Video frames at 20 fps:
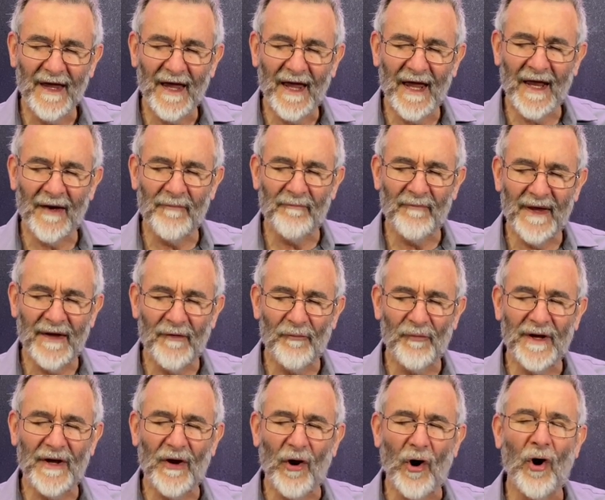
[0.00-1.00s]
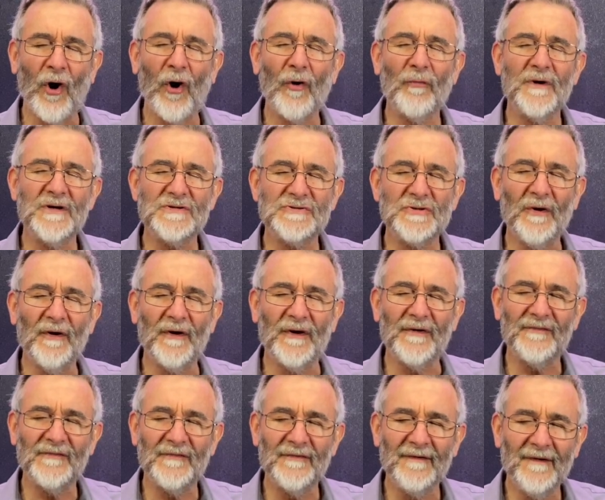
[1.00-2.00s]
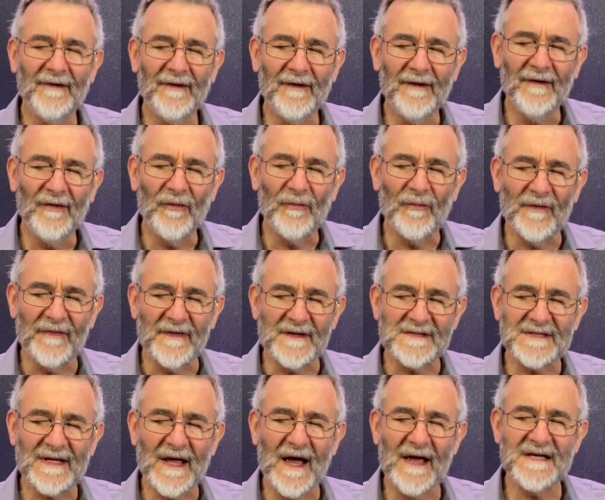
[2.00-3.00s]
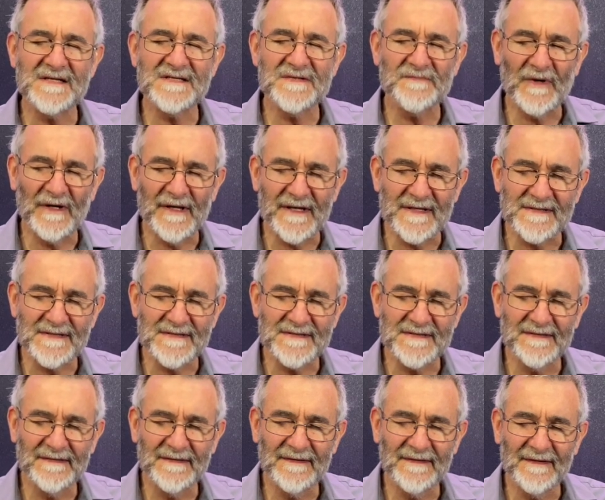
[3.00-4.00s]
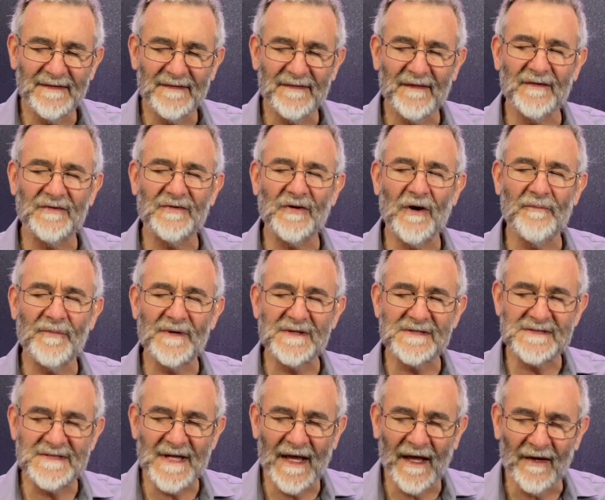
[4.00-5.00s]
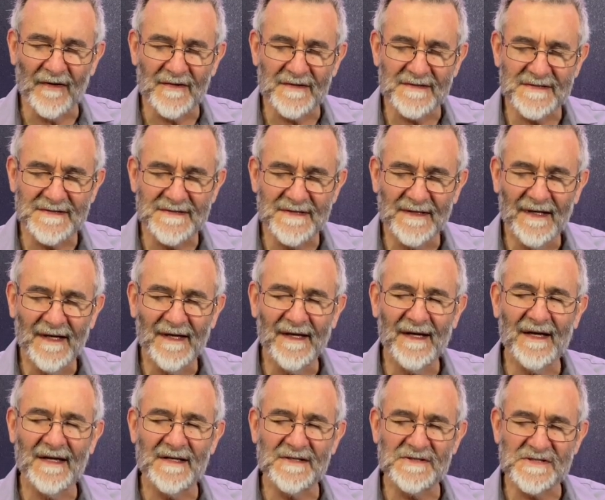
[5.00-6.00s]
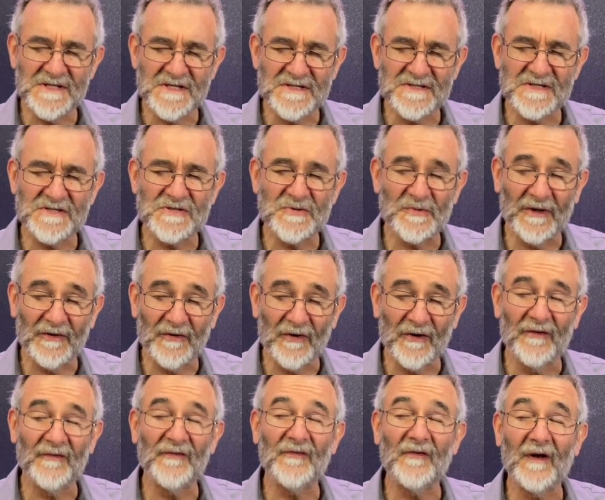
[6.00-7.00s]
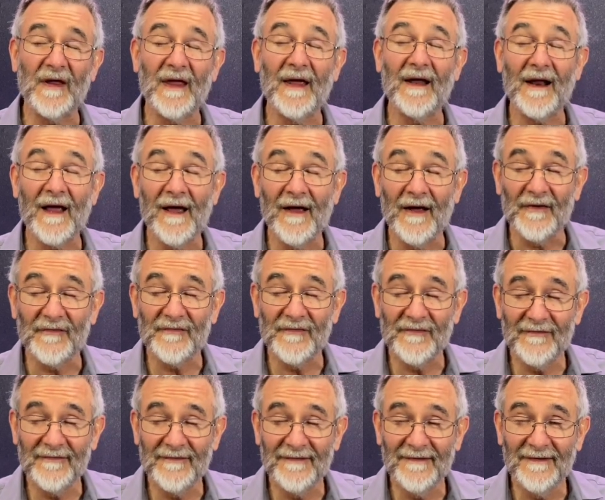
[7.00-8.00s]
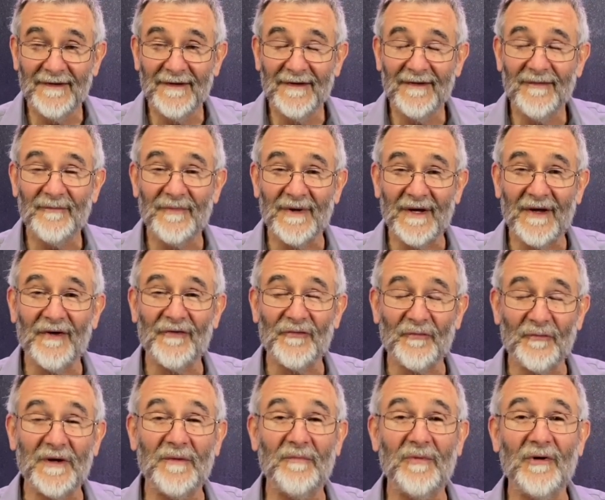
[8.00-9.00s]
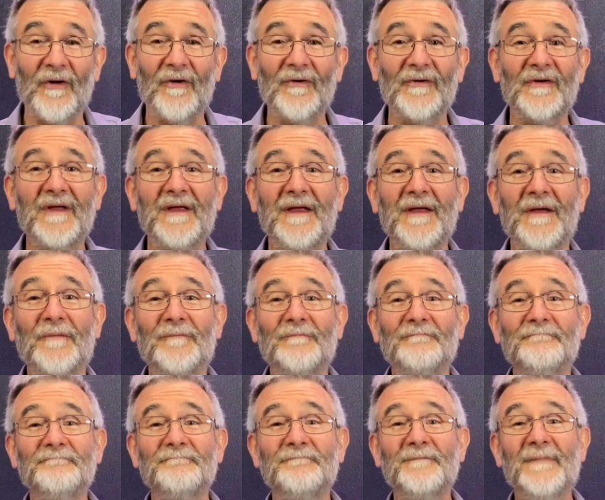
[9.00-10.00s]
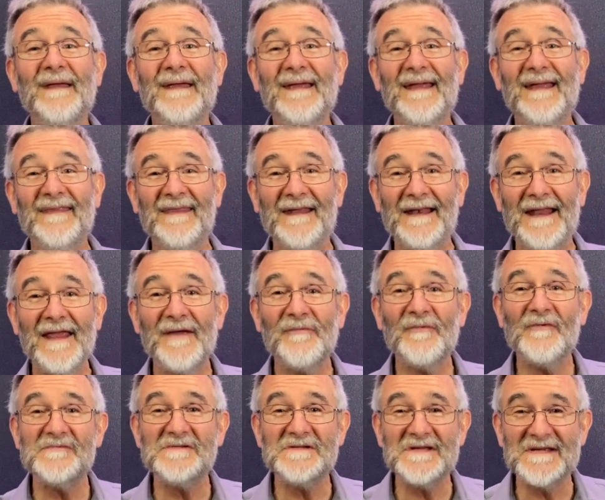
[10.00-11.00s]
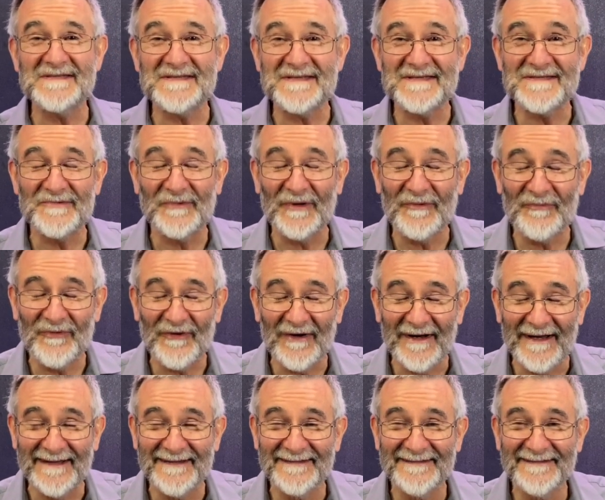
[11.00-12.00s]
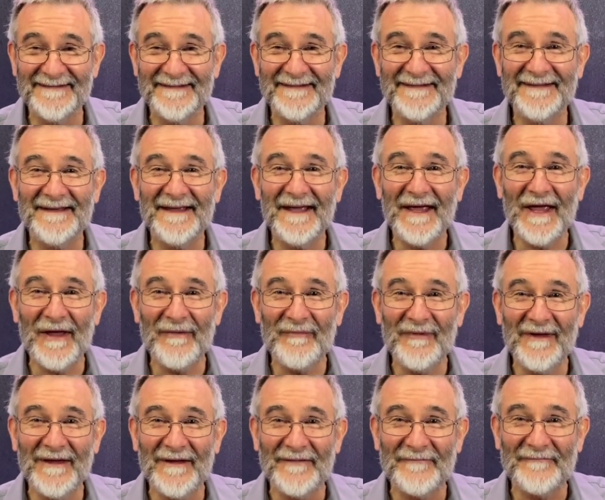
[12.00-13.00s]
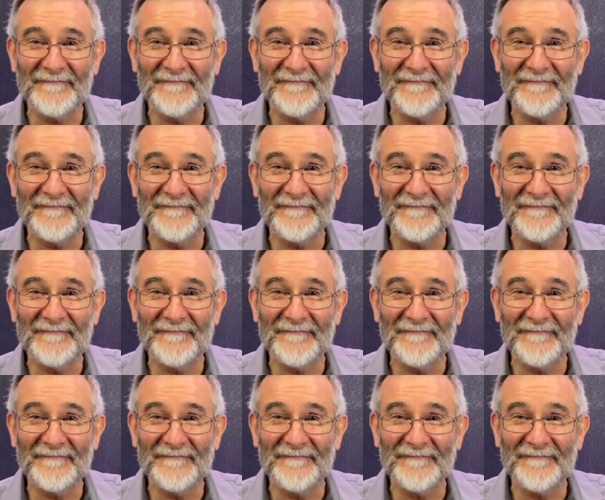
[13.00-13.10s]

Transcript: And may we all rejoice when the sky splits, the trumpet sounds, and Jesus returns to get us because we belong to him. In the name of Jesus, we pray. Amen.